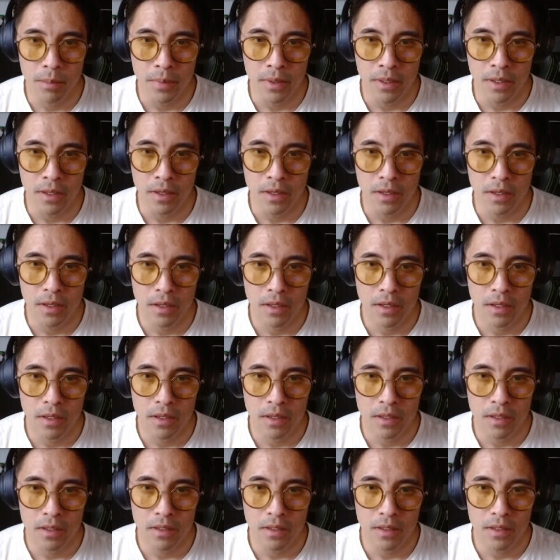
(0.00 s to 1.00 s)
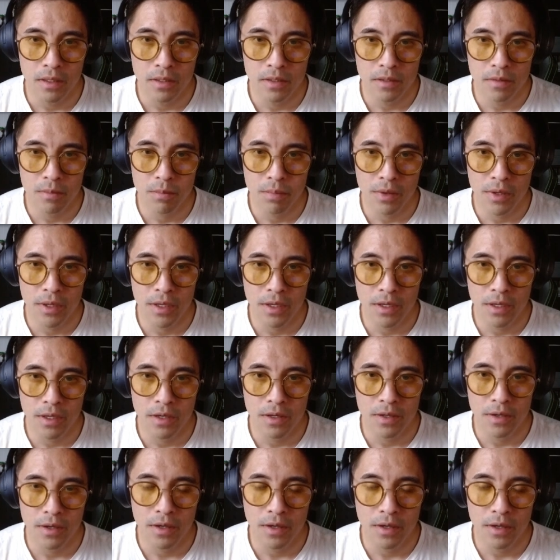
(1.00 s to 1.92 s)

but it's pretty good,